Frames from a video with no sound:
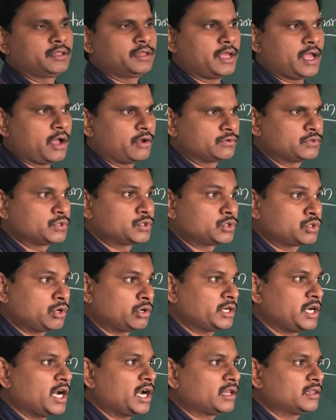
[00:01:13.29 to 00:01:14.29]
They have to
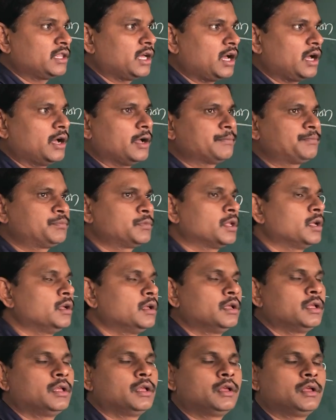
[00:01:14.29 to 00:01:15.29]
rotate the
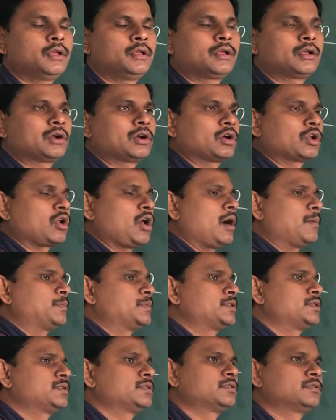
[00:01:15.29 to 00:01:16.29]

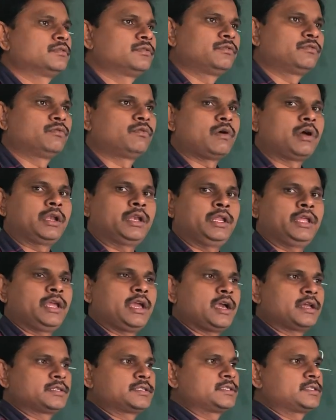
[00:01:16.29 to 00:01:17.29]
crops. 1 year